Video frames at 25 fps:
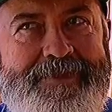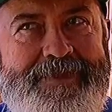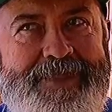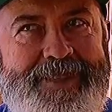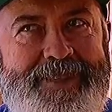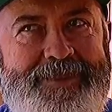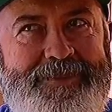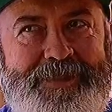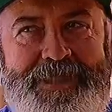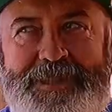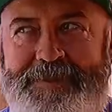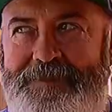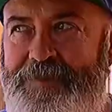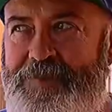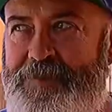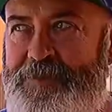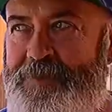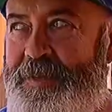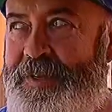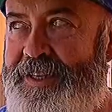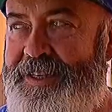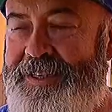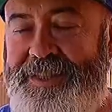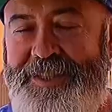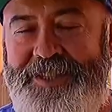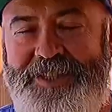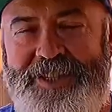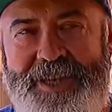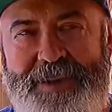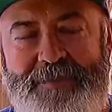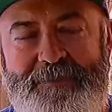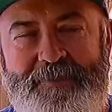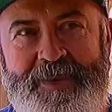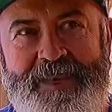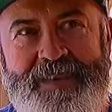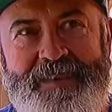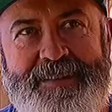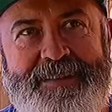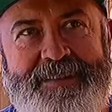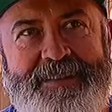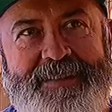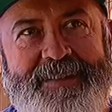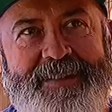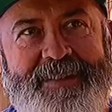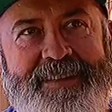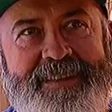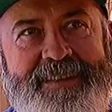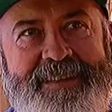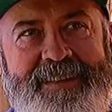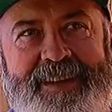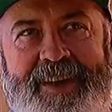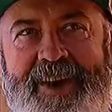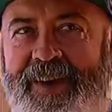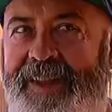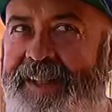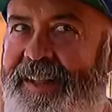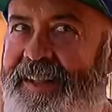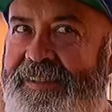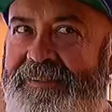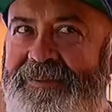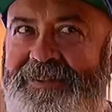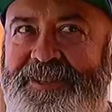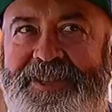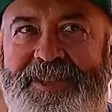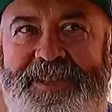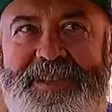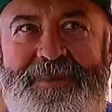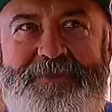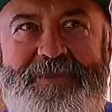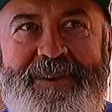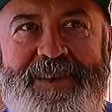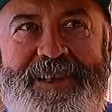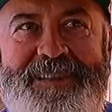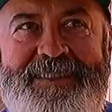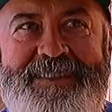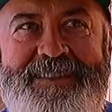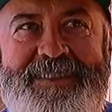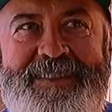Guilty food pleasure. Chicken wings. I love chicken wings.